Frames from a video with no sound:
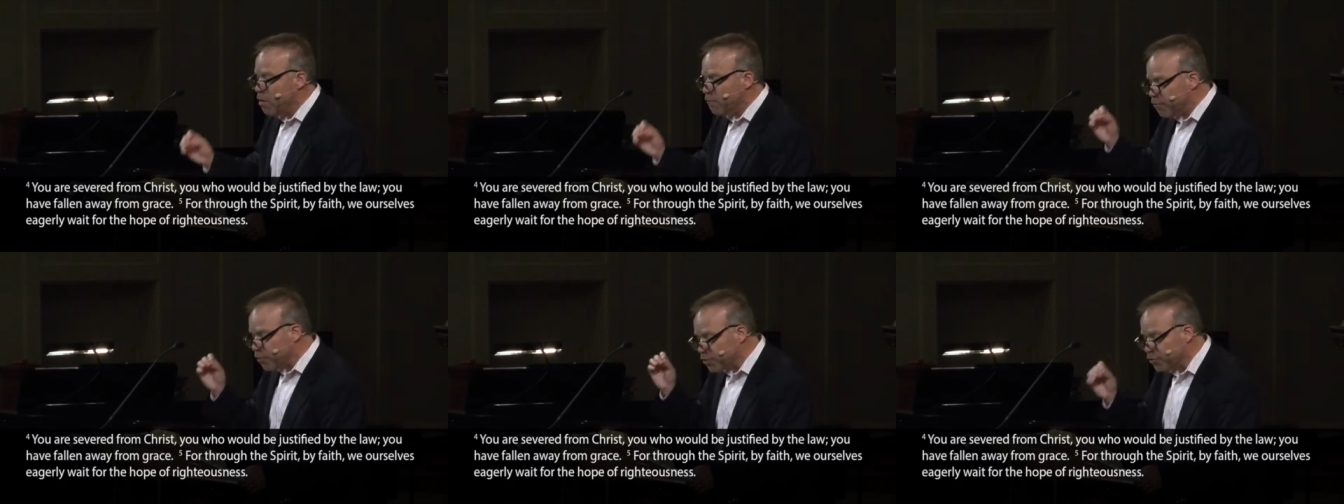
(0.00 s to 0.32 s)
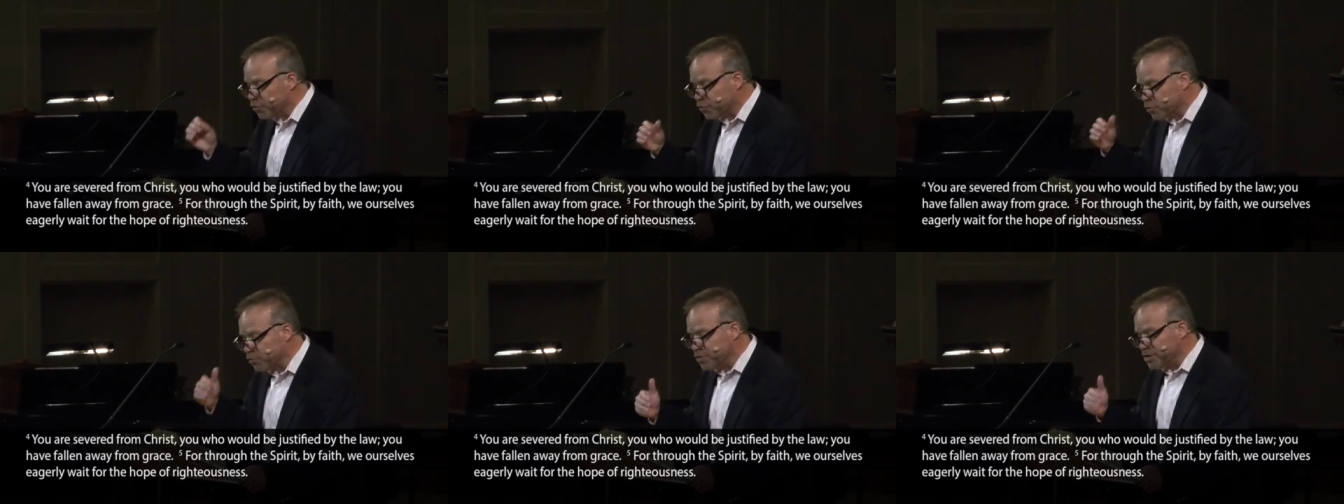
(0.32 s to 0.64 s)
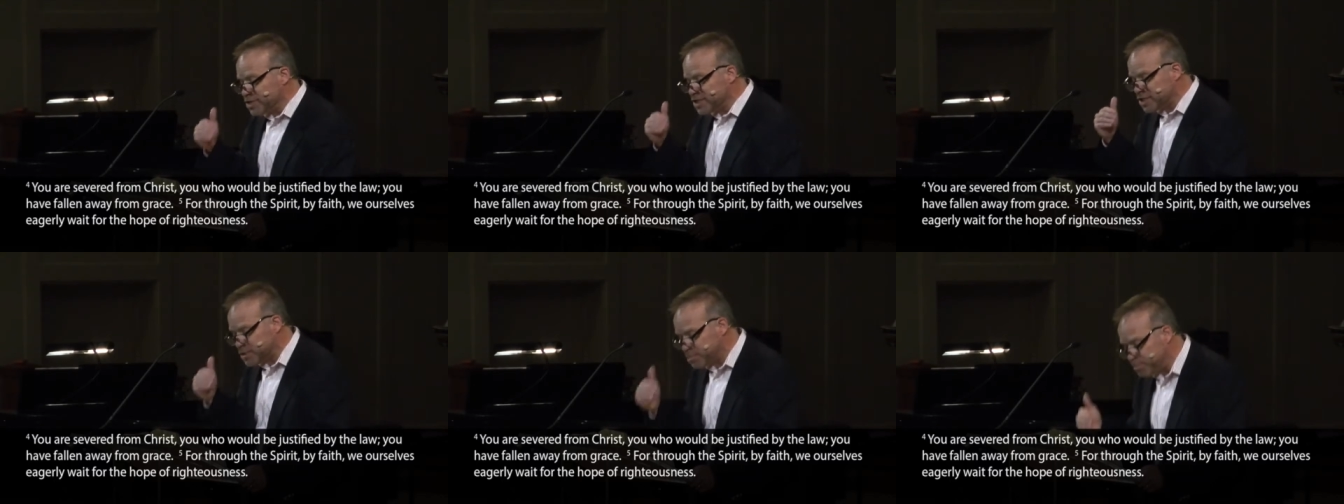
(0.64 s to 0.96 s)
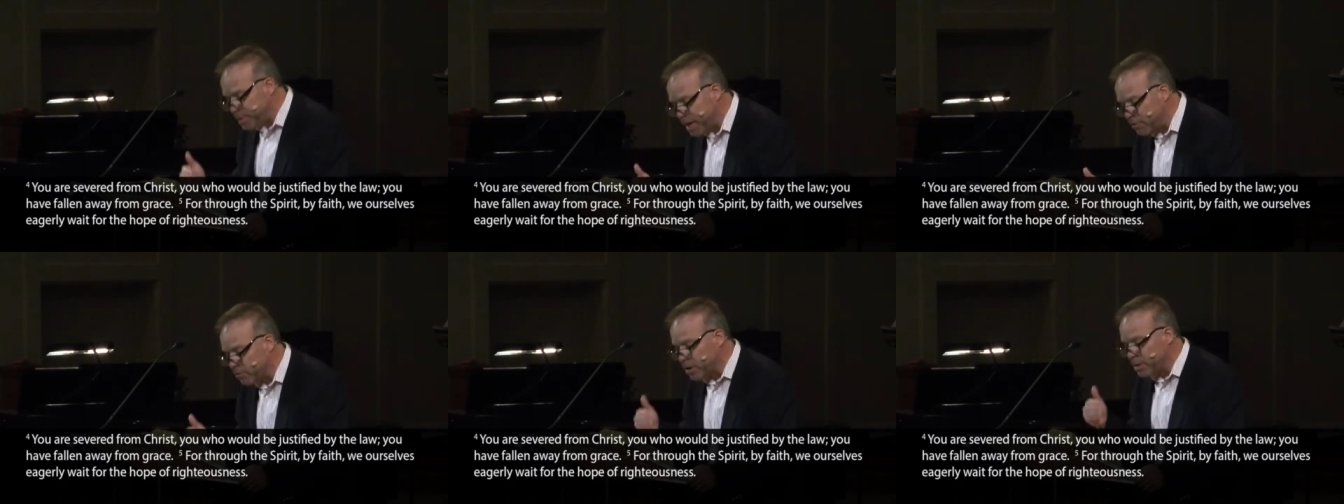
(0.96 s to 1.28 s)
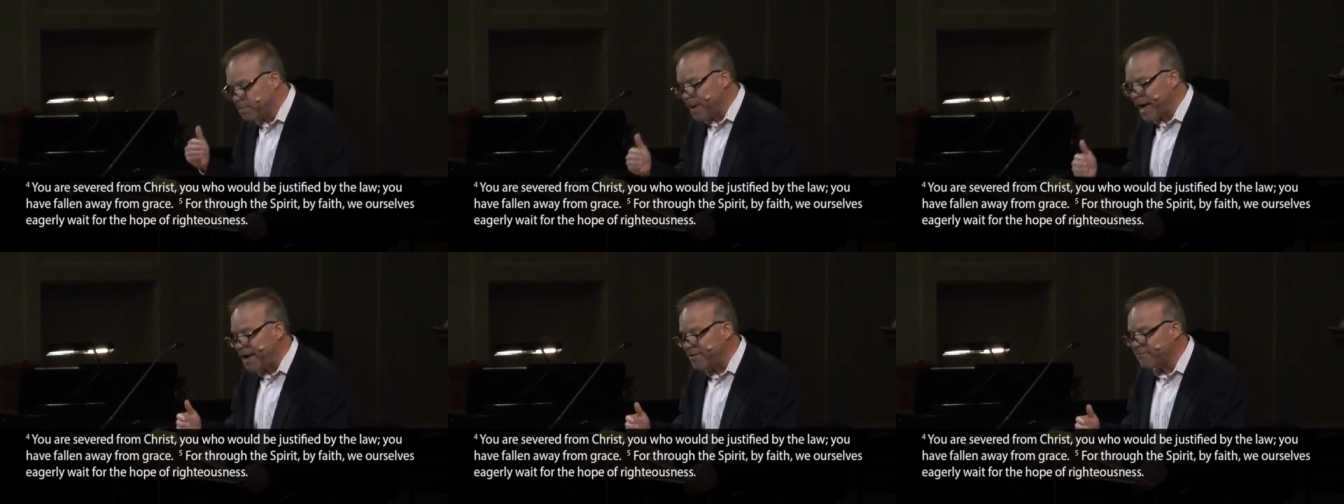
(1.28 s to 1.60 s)
For through the
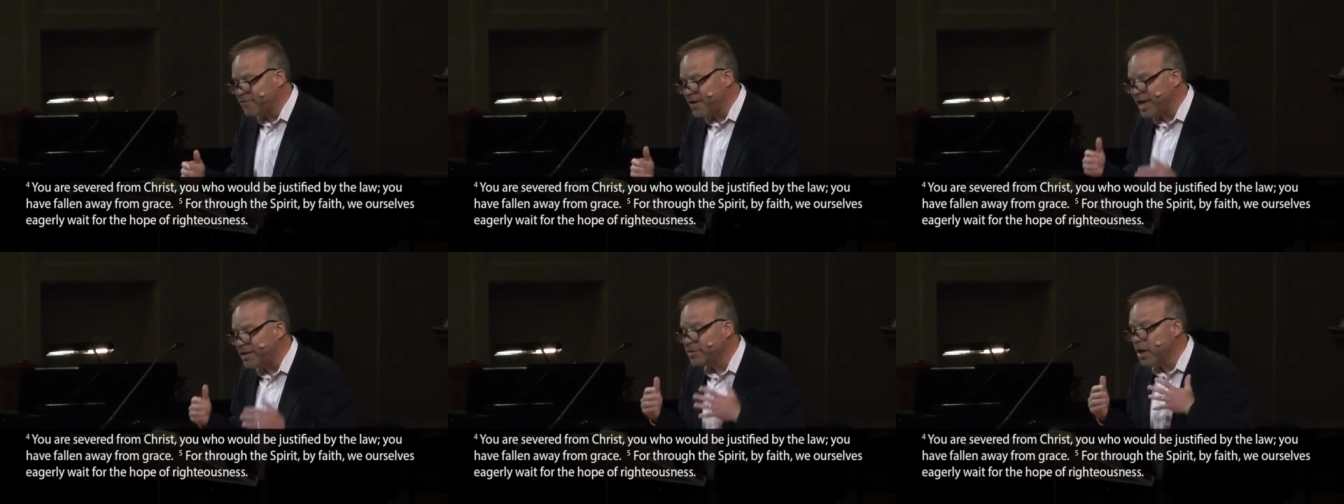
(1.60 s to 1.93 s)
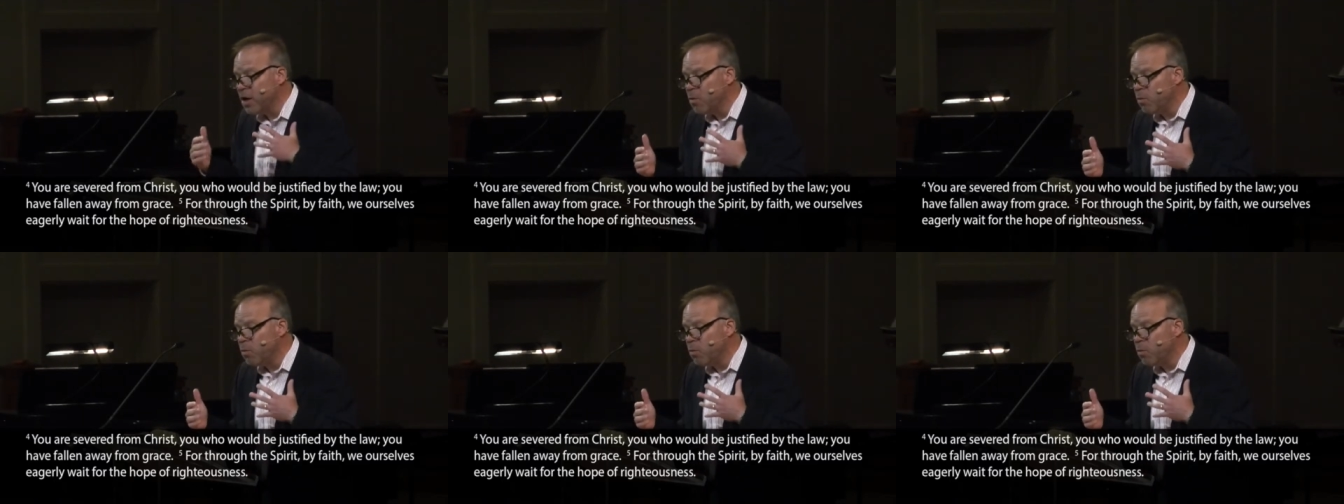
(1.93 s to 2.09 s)
Spirit, by faith,